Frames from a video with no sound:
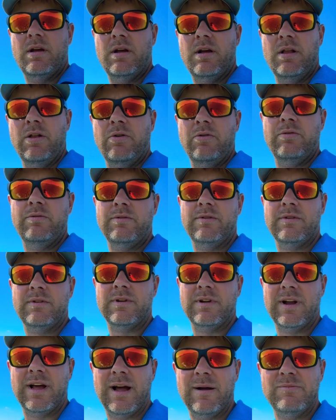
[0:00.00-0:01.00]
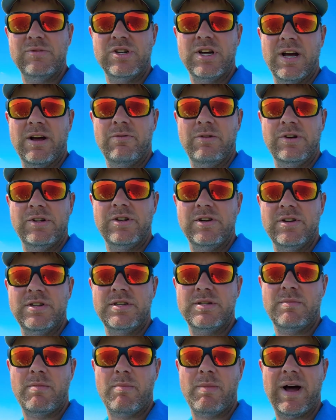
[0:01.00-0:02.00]
Hello, I'm John
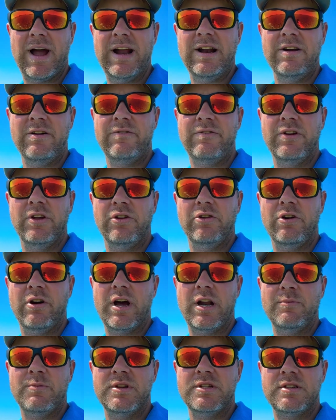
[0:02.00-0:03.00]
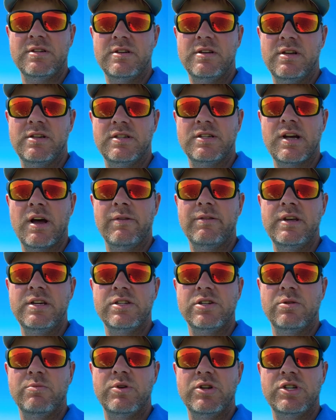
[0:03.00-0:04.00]
Richards, Pioneer Field Agronomist in
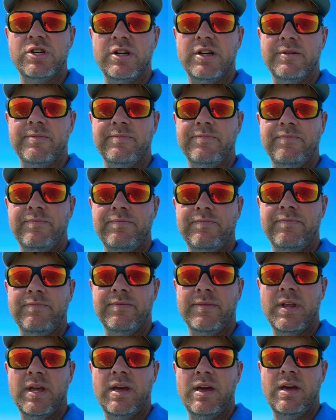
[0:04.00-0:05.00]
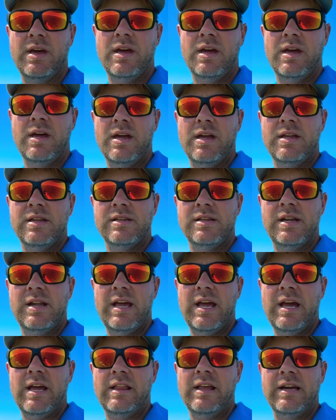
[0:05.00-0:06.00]
southeastern Michigan.
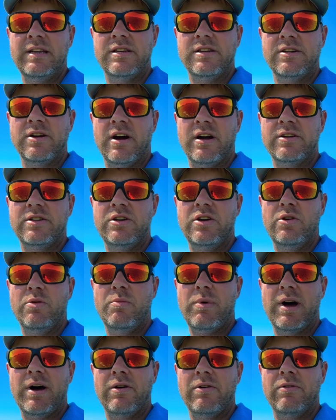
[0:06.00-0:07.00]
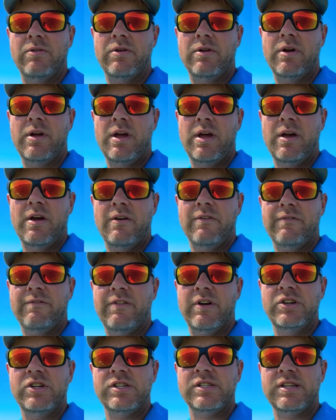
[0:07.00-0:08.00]
Today I'd like to talk to you about
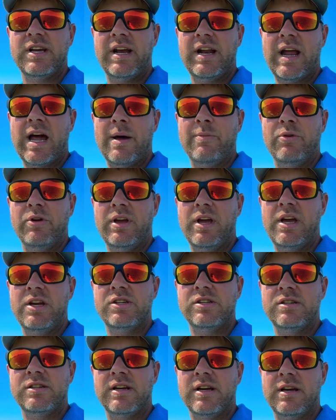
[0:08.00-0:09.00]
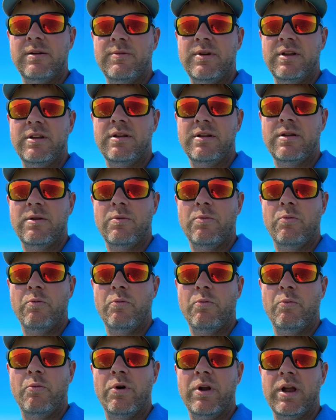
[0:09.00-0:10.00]
fungicide application timing
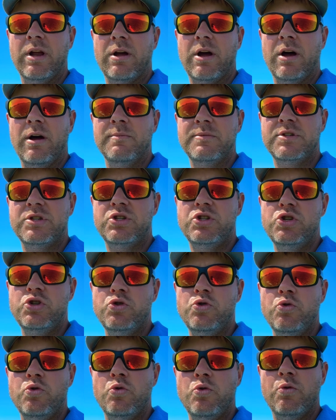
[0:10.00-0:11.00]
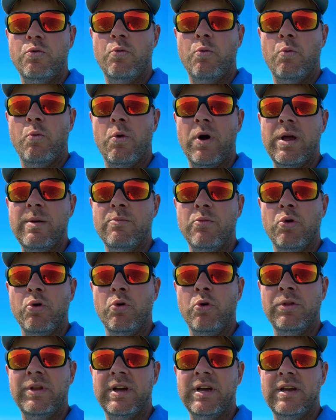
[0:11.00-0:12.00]
when it comes to white
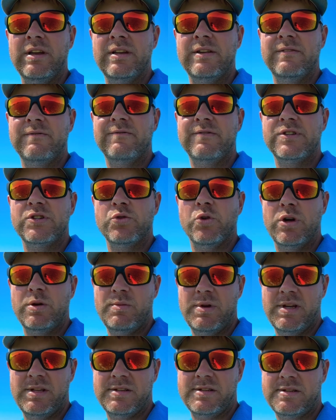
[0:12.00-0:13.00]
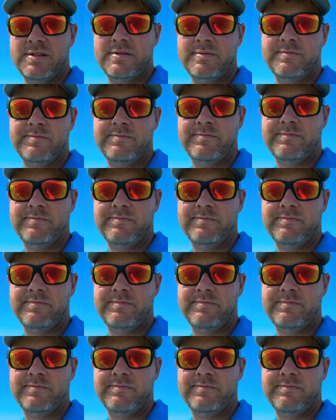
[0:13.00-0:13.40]
mold in soybeans.